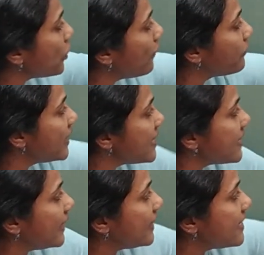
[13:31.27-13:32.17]
of this
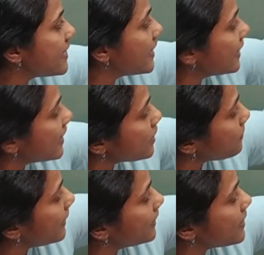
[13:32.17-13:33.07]
set is
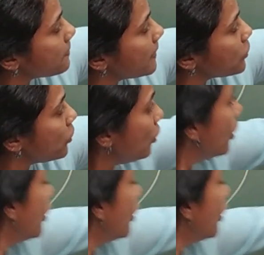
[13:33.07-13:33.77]
decreased by this much, no?